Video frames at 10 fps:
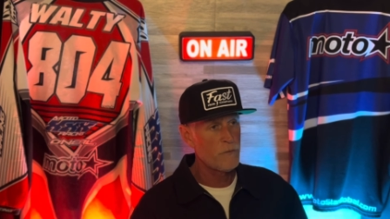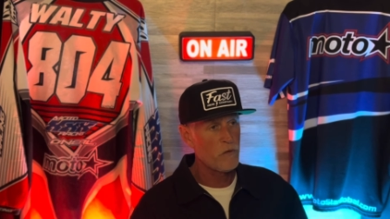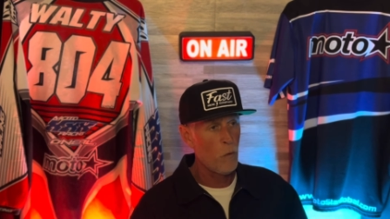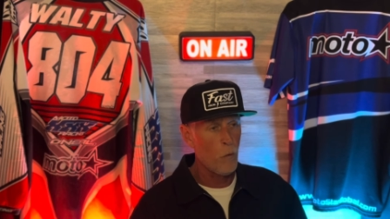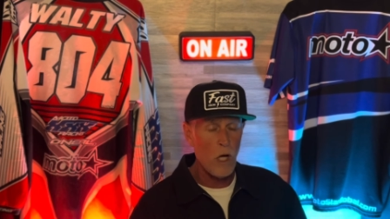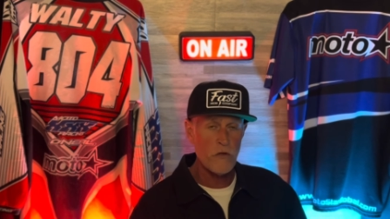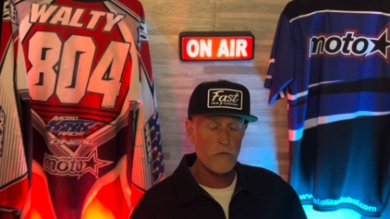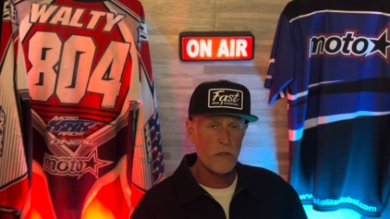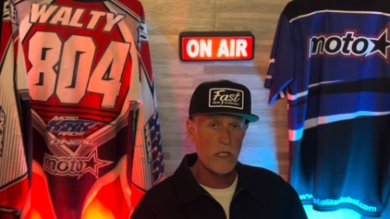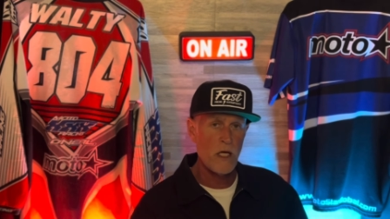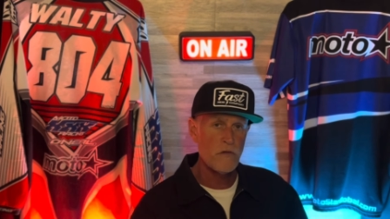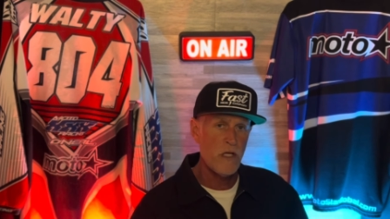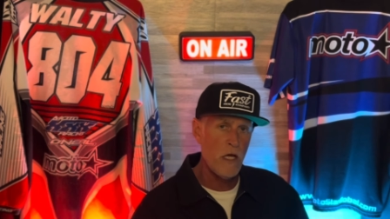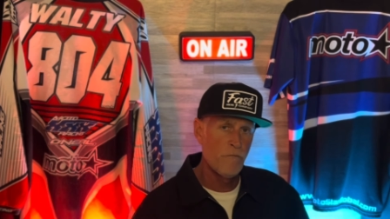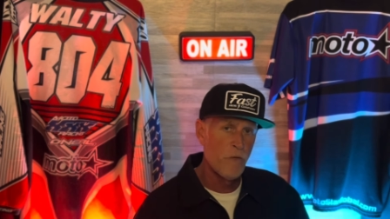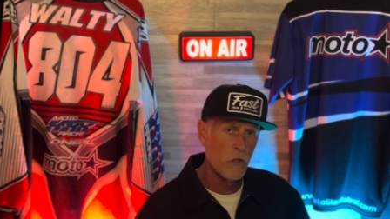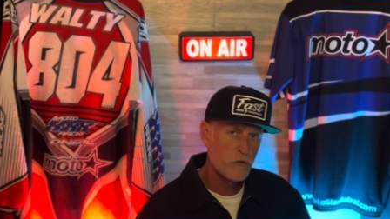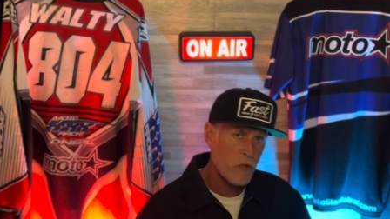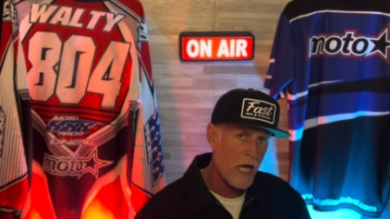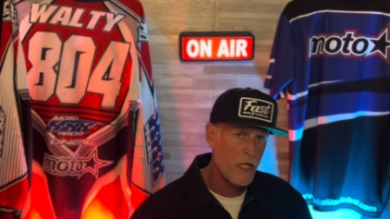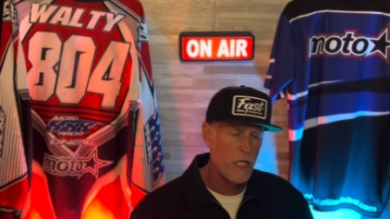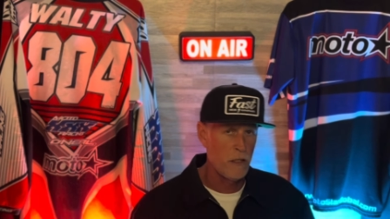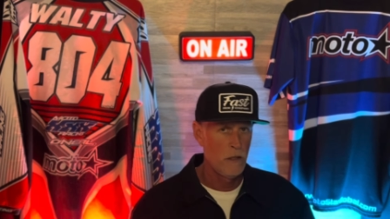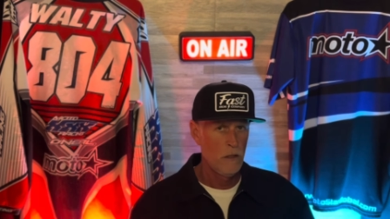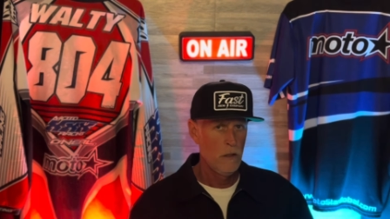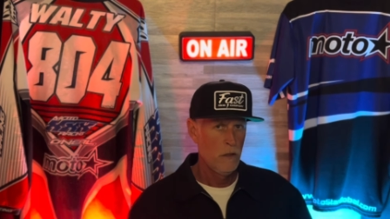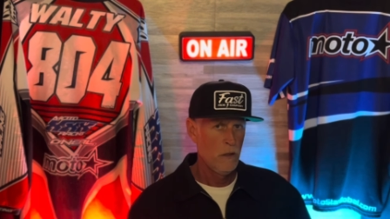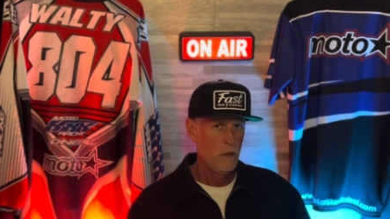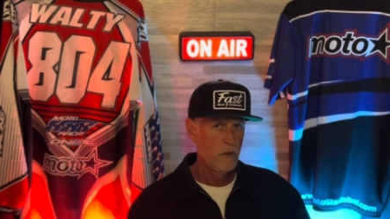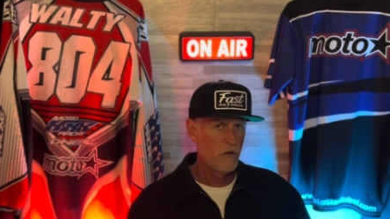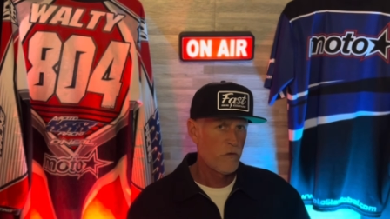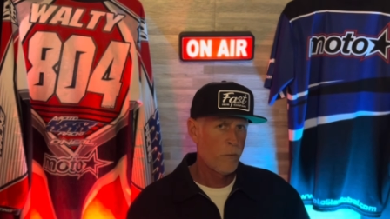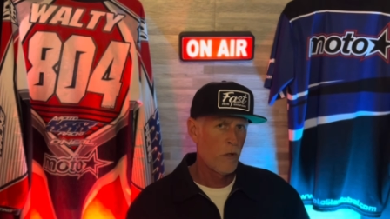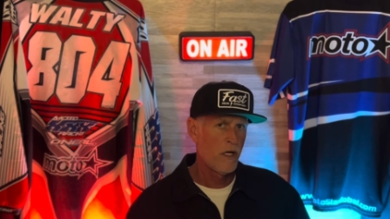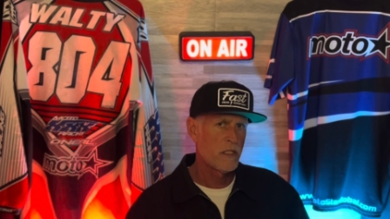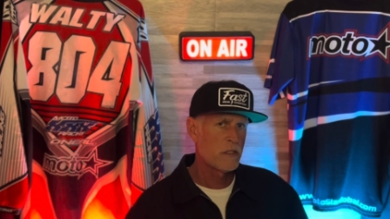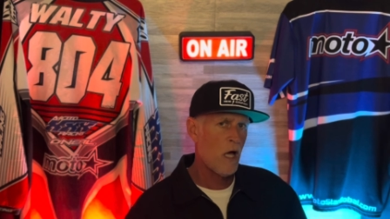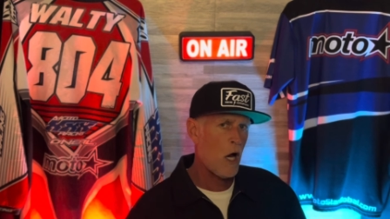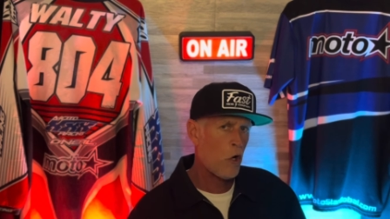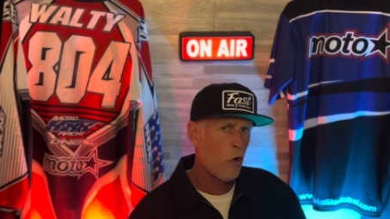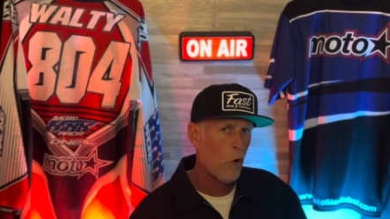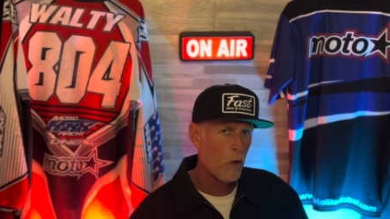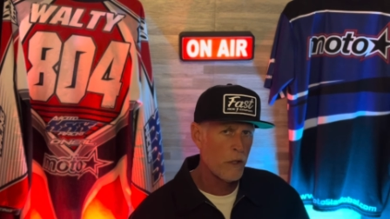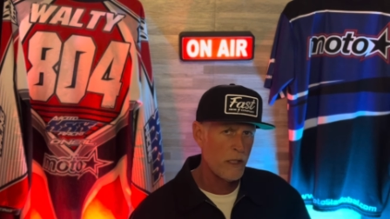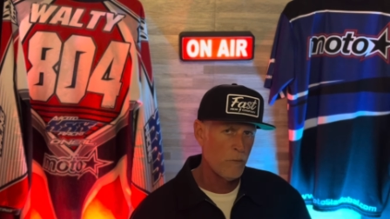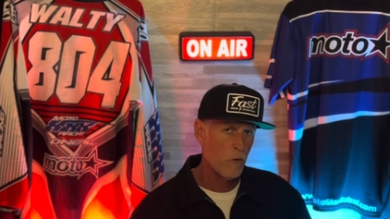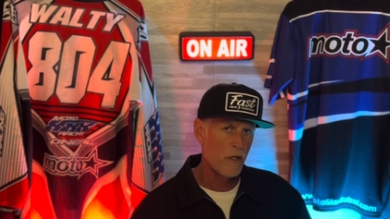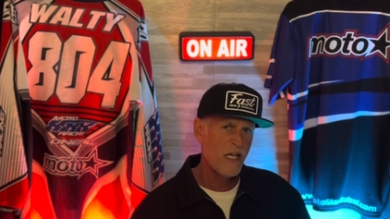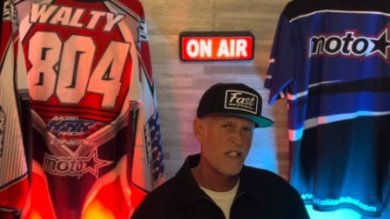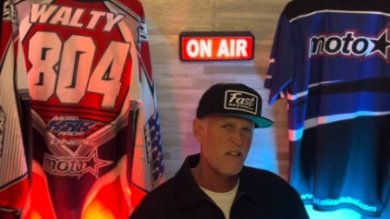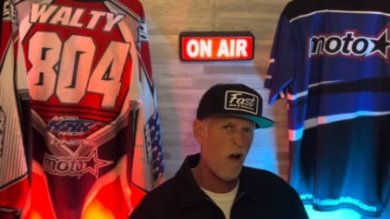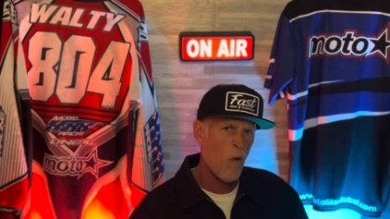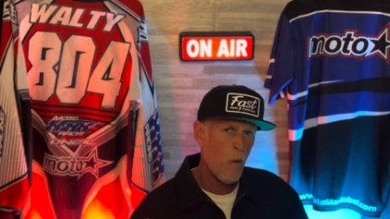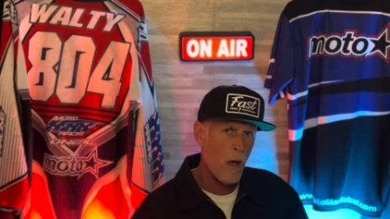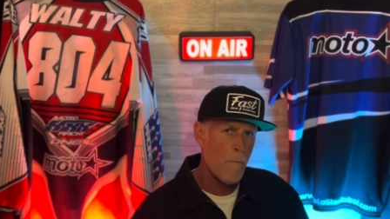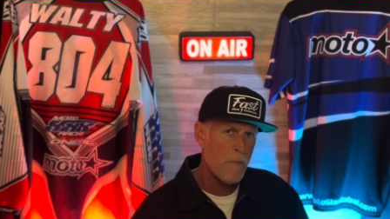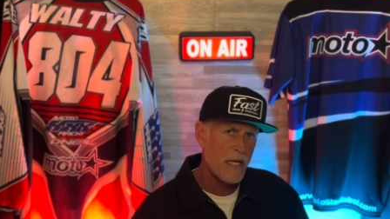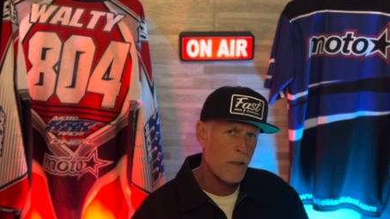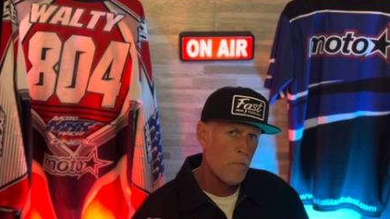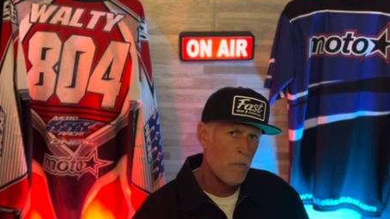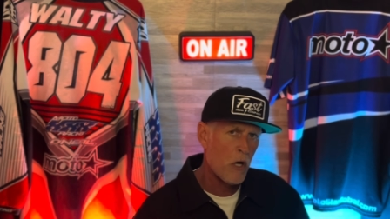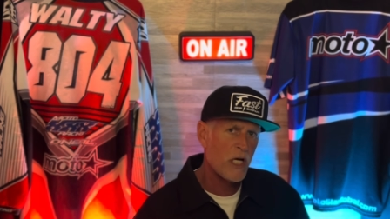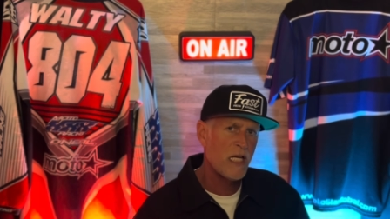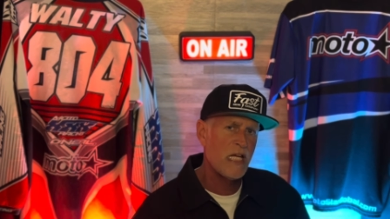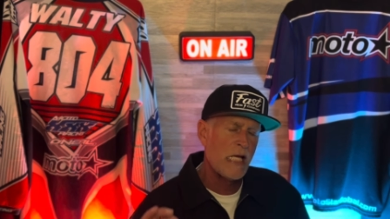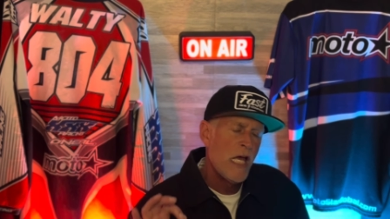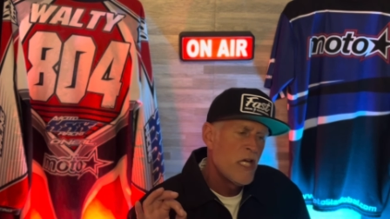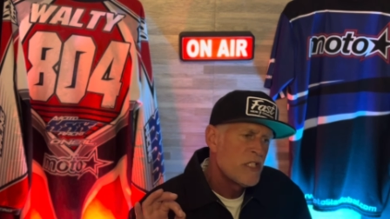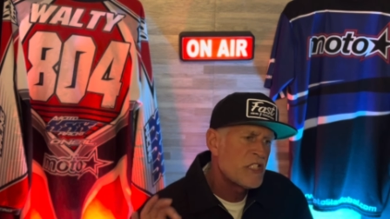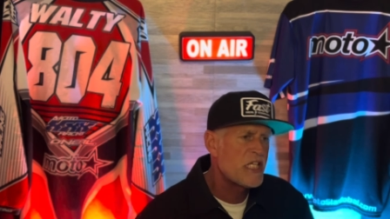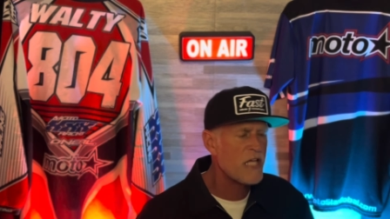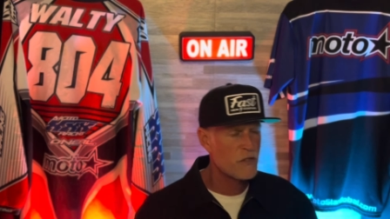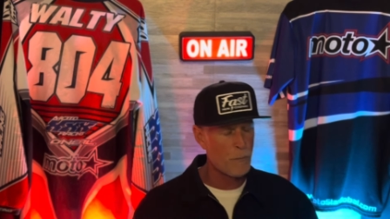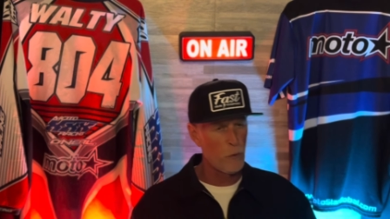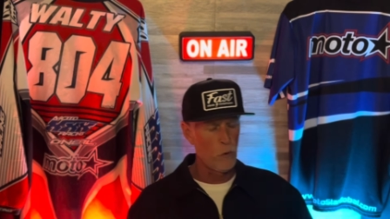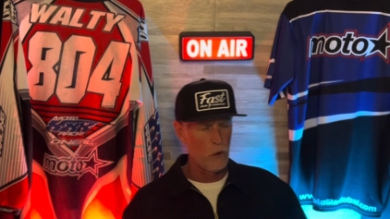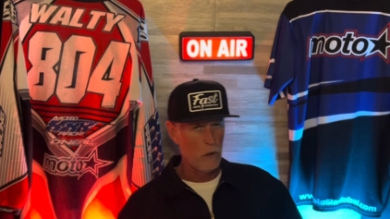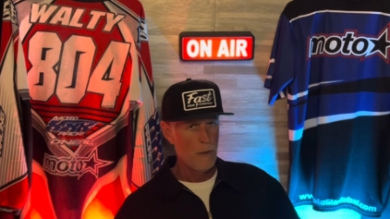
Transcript: So Wall Street has infiltrated the sport. It's not core anymore. It's all one big marketing cesspool.